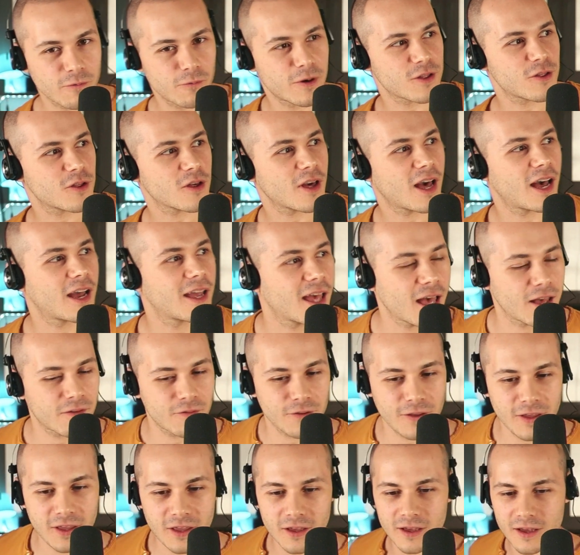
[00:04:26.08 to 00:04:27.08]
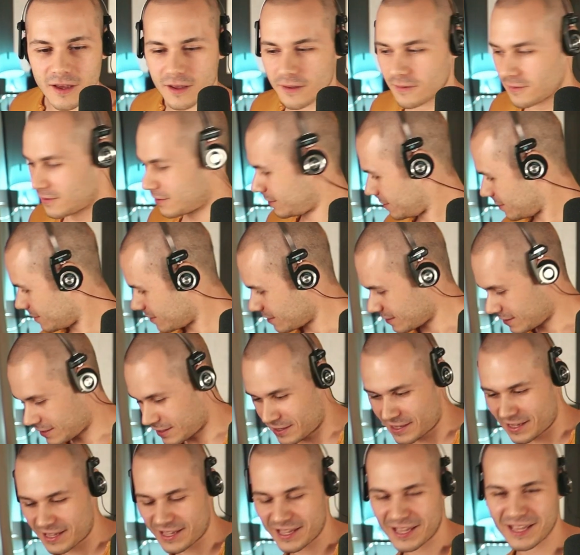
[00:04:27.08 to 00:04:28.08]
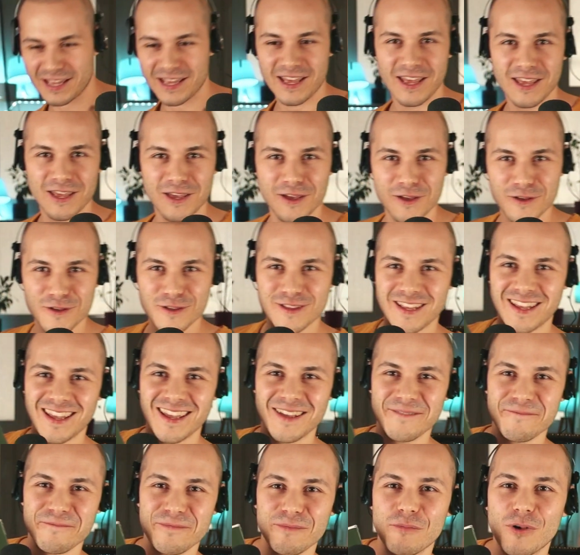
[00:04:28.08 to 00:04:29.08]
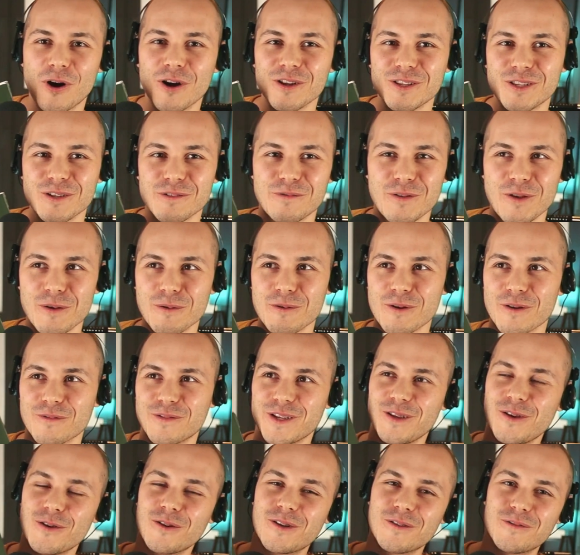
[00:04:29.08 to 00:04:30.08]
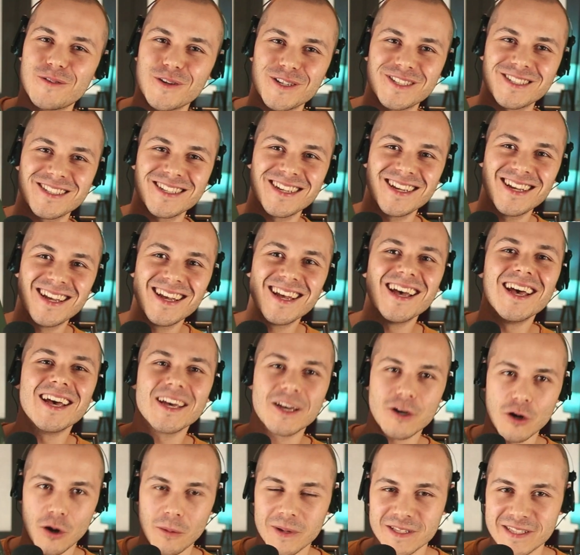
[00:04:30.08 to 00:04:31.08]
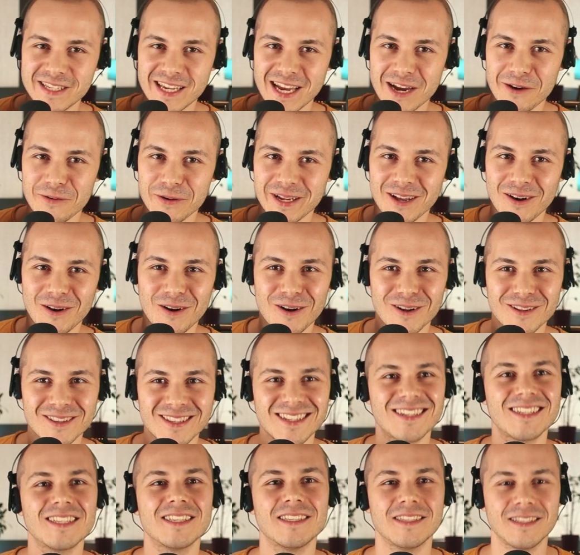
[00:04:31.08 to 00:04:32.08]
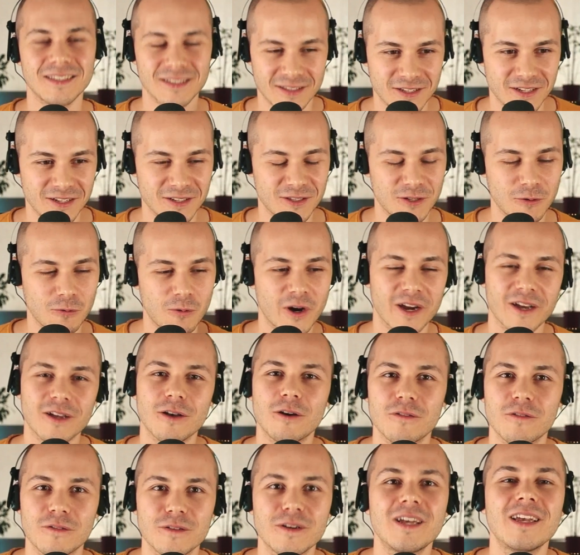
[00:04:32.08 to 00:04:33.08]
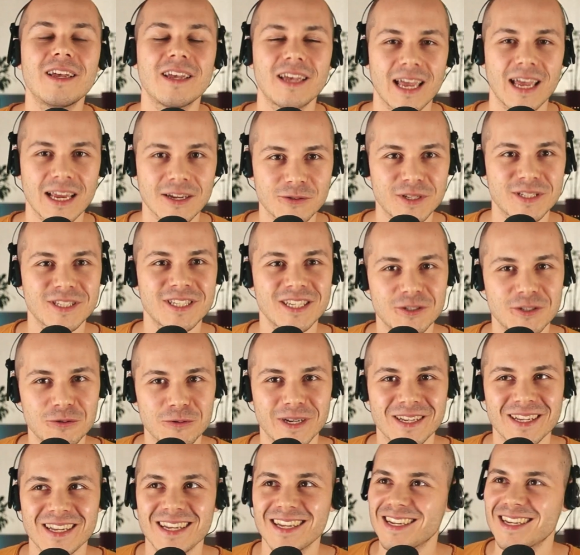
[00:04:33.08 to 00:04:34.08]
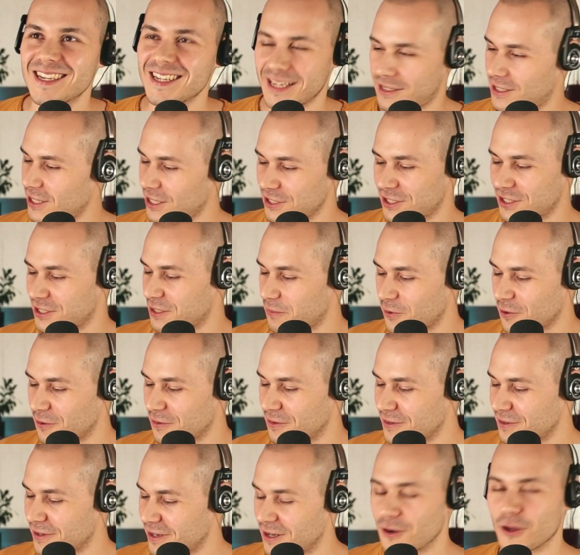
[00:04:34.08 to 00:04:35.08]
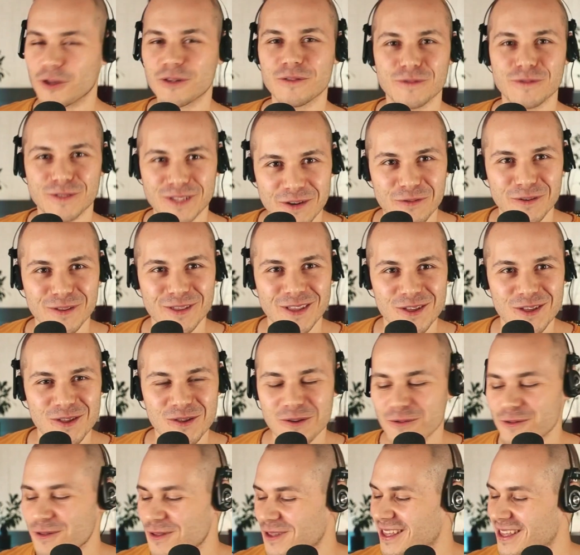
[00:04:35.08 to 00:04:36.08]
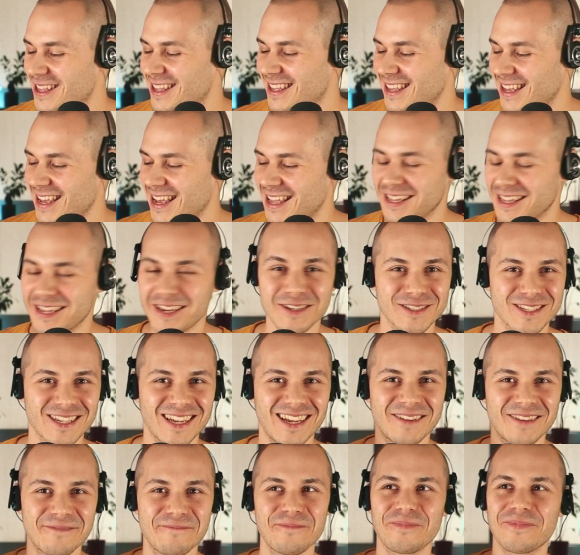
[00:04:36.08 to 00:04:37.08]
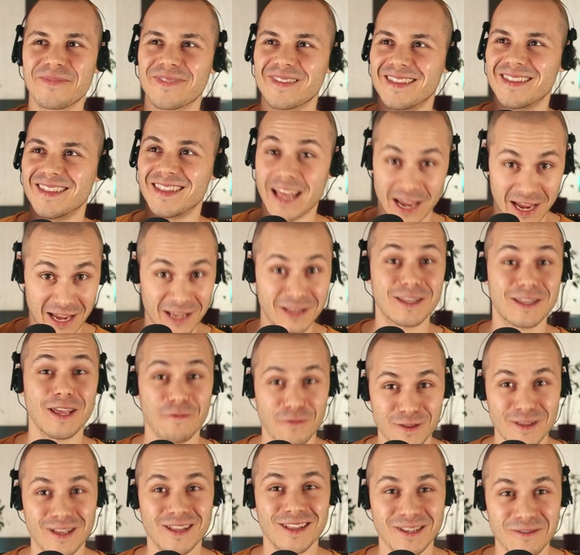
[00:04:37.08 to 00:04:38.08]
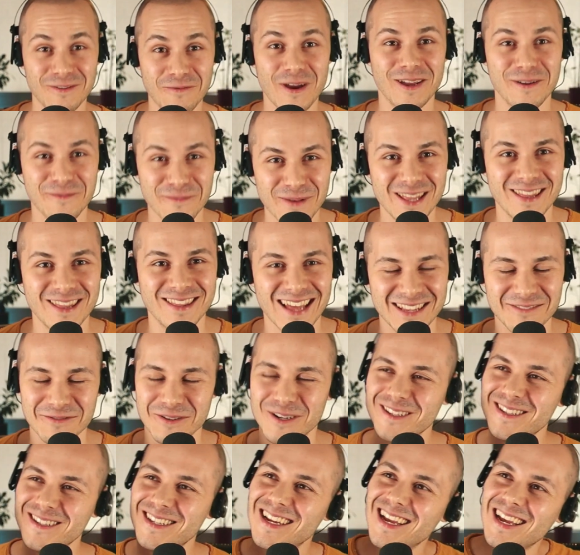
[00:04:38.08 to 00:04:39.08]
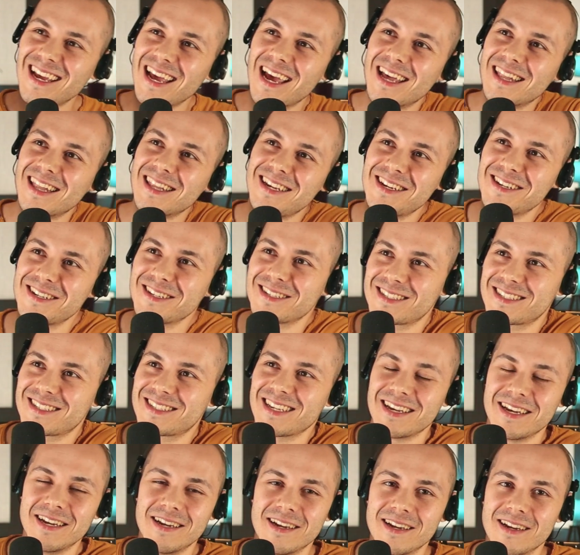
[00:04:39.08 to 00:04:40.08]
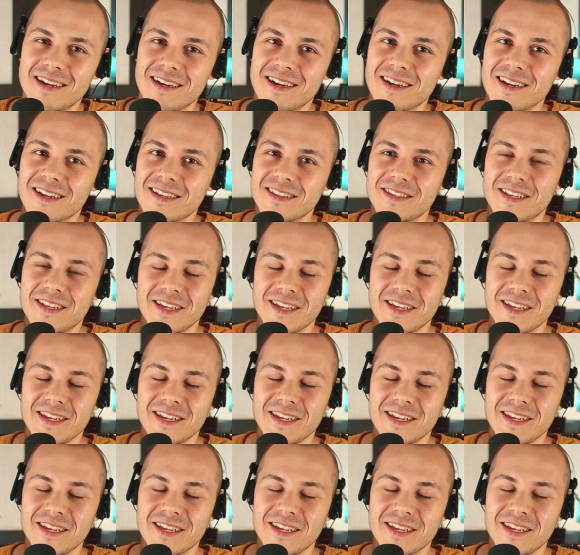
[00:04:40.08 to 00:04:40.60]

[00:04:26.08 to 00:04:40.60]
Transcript: which I have here. Here's The Point of View of the Universe, a commentary on the work of Henry Sidgwick. It touches upon a lot of different issues. And here's I definitely recommend that one. And here's a